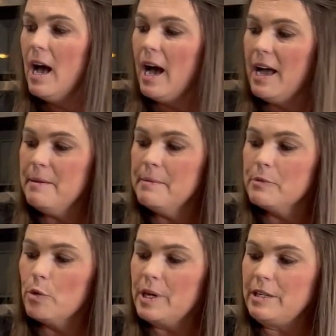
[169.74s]
I am
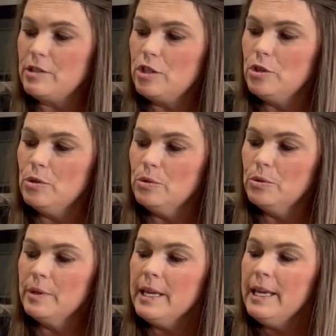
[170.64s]
going
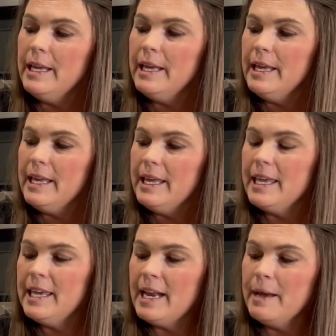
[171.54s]
to
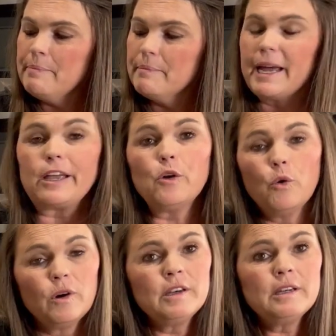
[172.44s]
heat up my
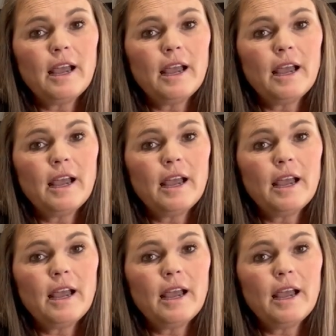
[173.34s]
corn.